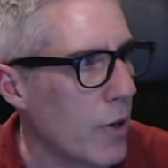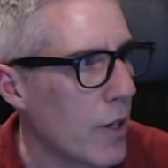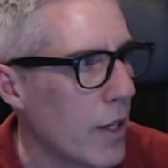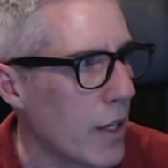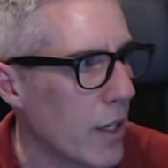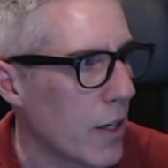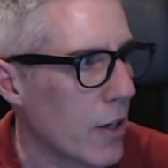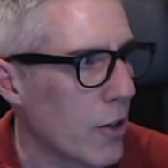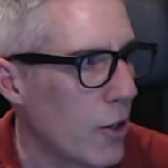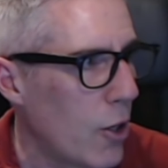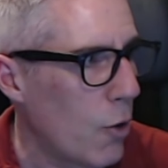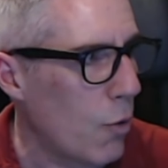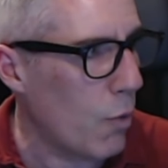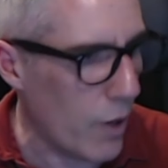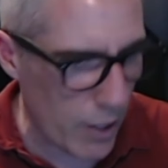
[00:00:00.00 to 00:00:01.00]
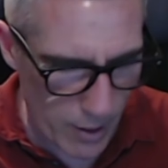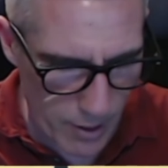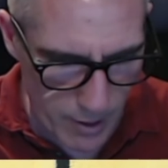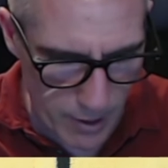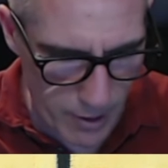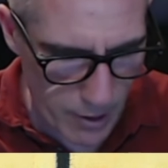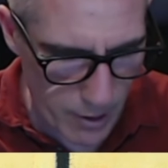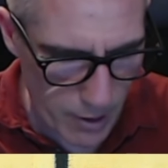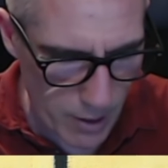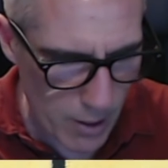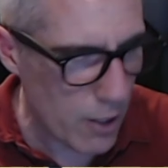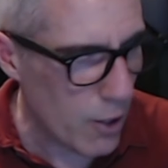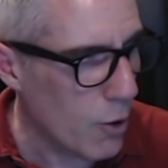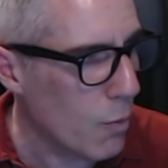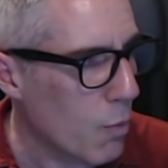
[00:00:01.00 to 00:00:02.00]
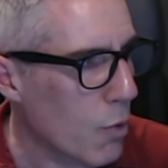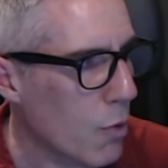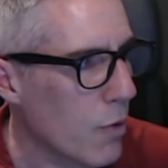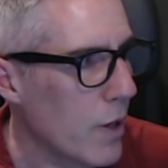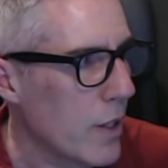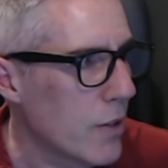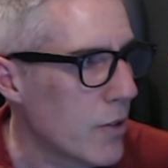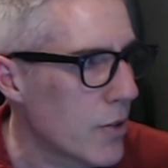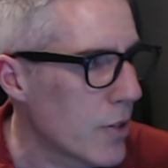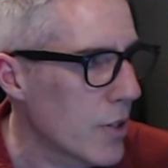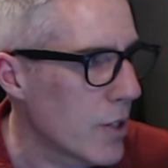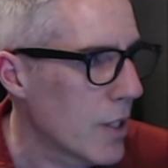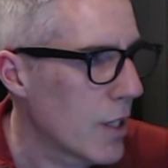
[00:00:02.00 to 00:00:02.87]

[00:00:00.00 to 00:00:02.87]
here, when I print